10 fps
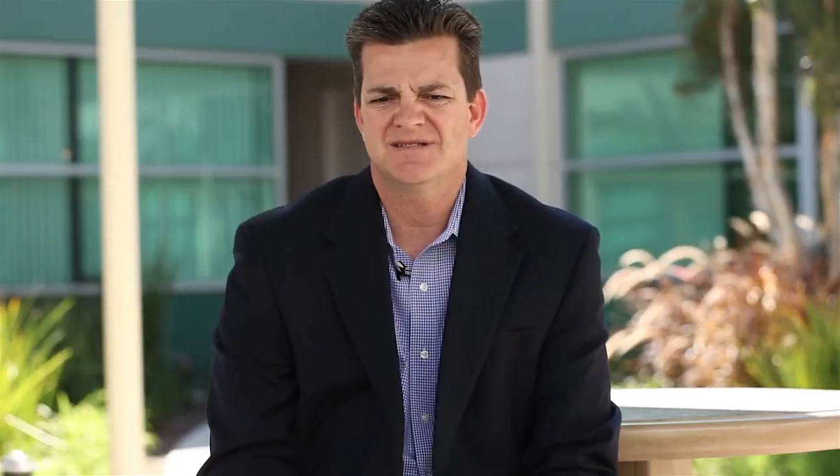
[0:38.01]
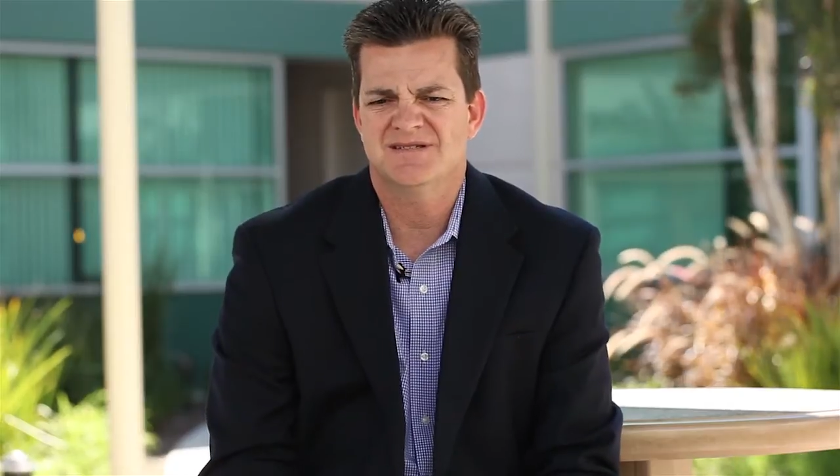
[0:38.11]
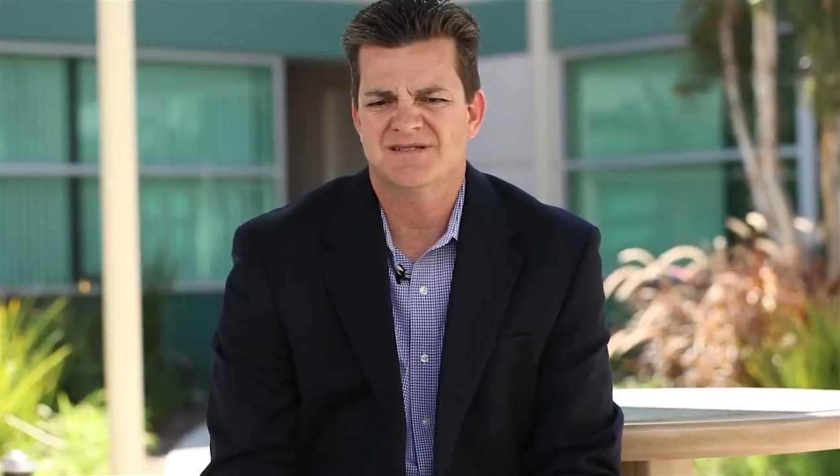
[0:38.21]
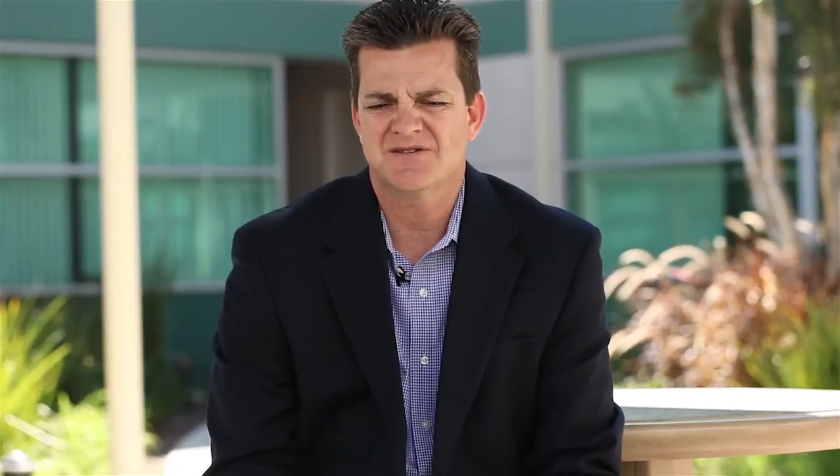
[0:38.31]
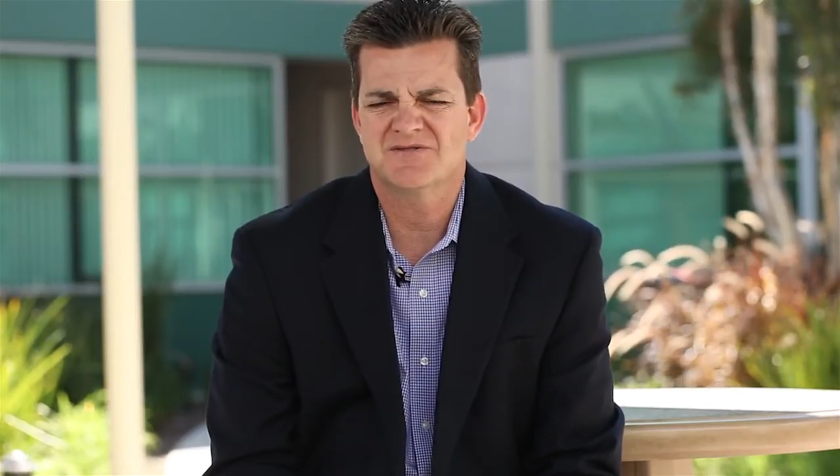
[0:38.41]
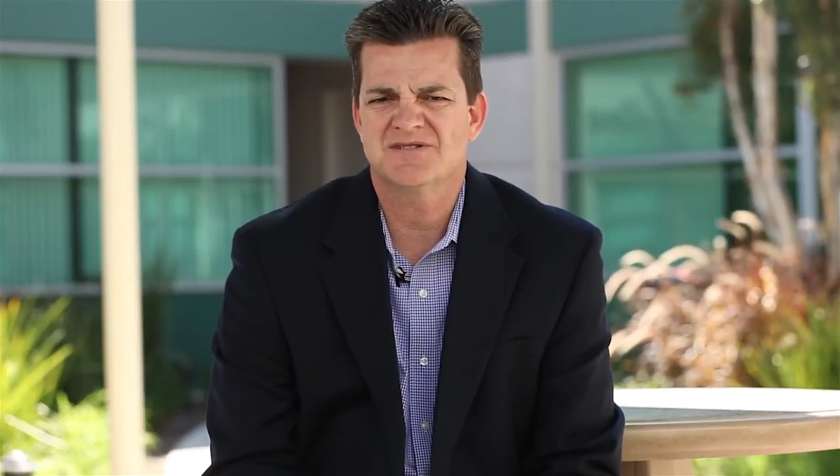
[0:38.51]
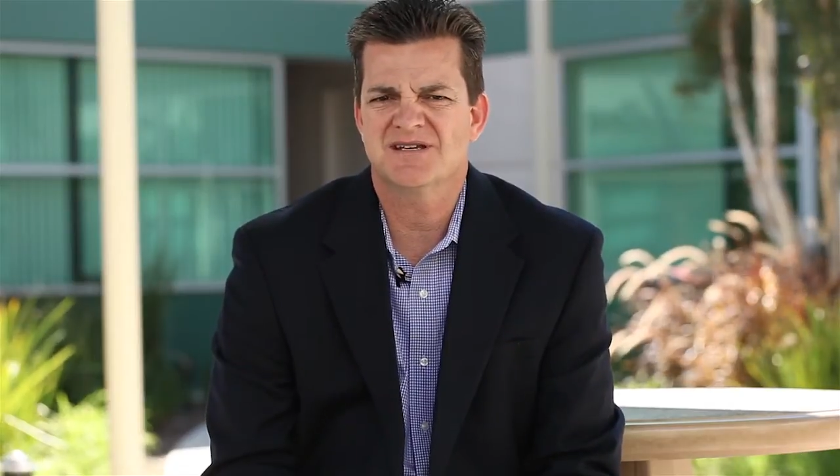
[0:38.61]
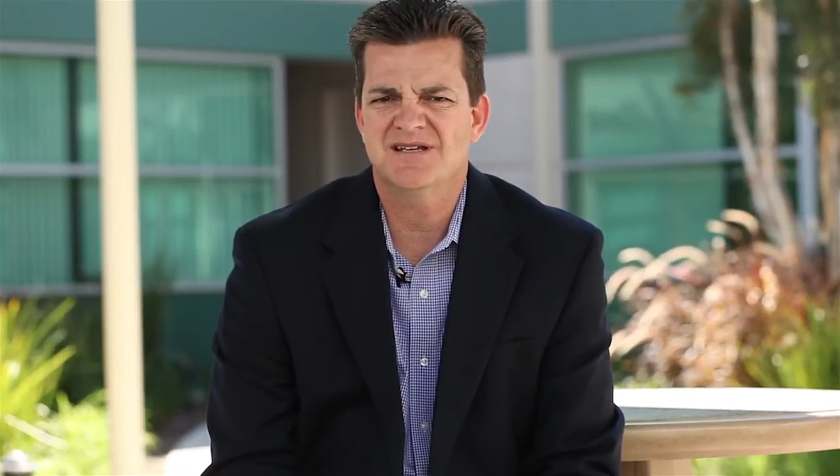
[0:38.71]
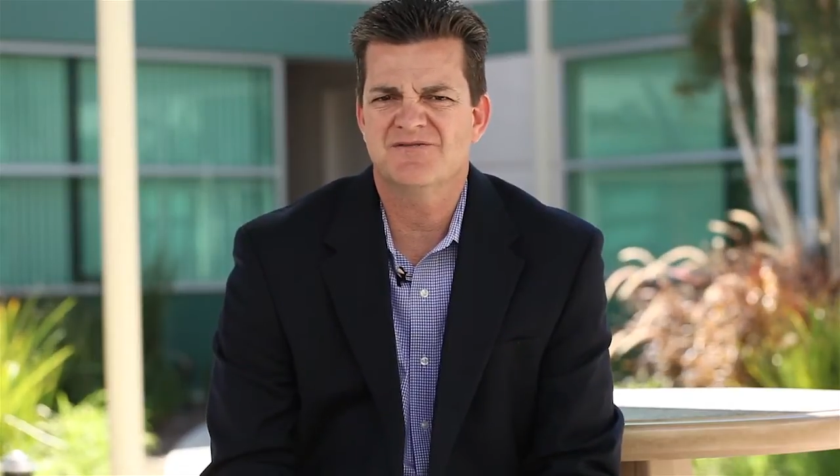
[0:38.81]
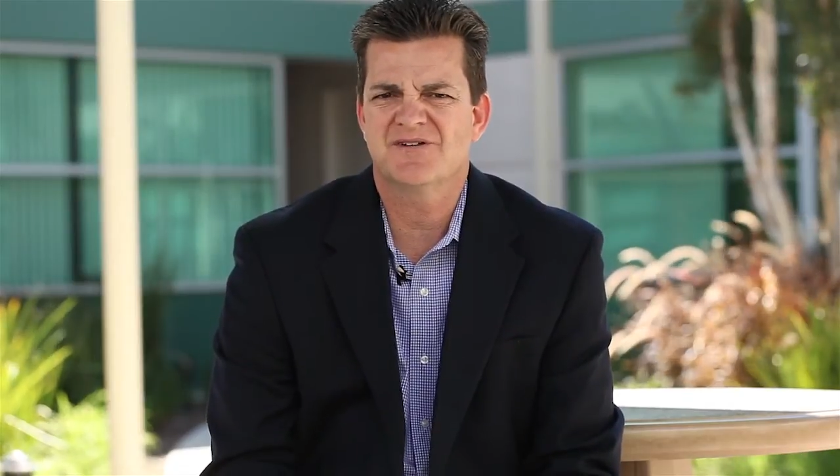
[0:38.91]
so
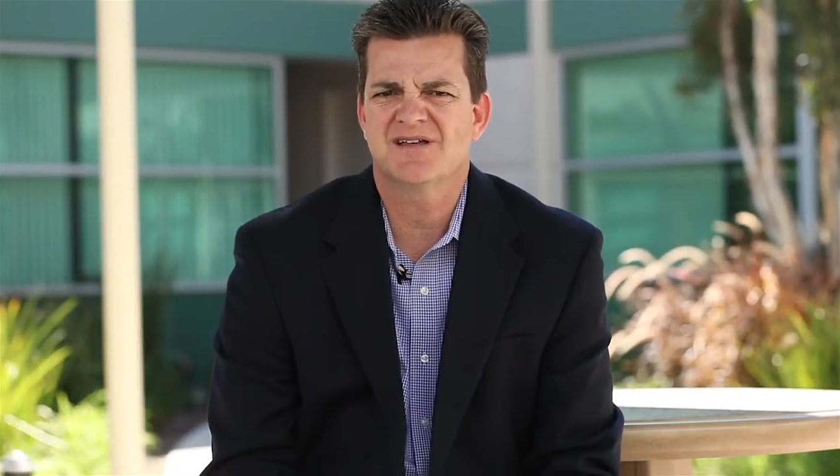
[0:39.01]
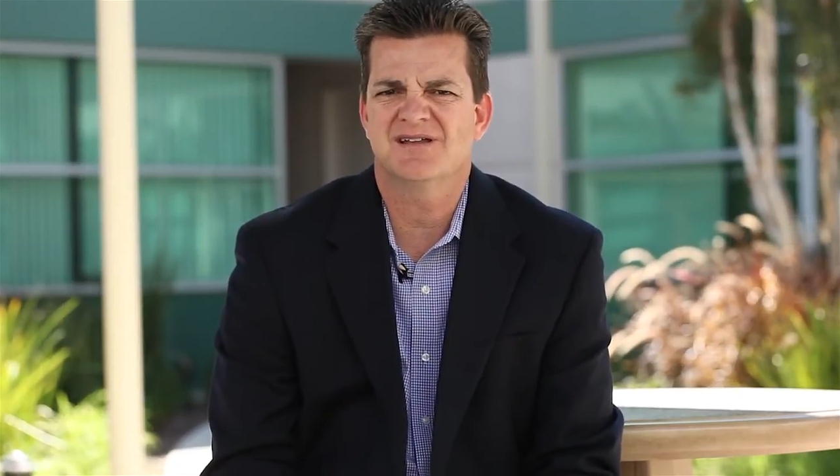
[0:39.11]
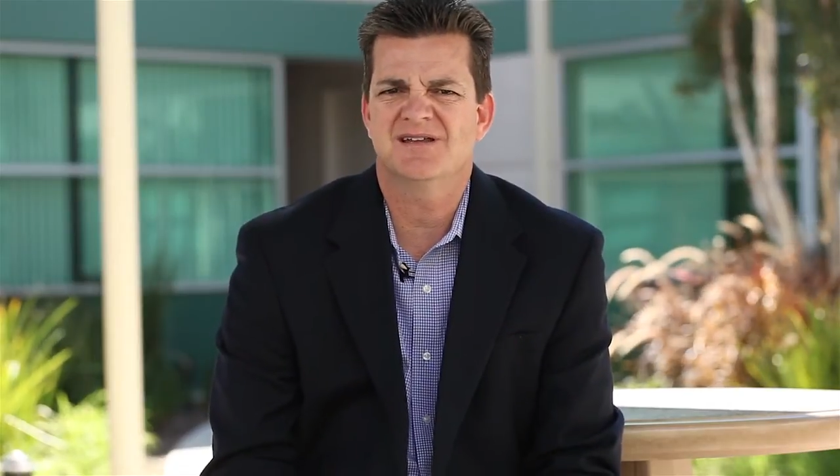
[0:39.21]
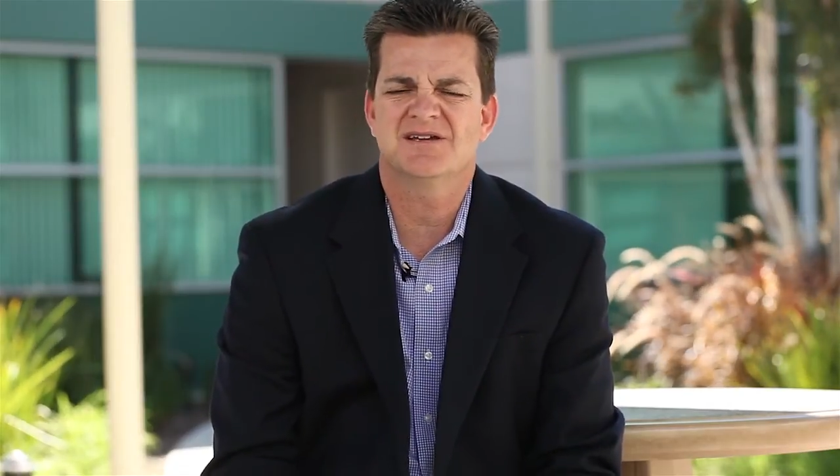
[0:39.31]
significantly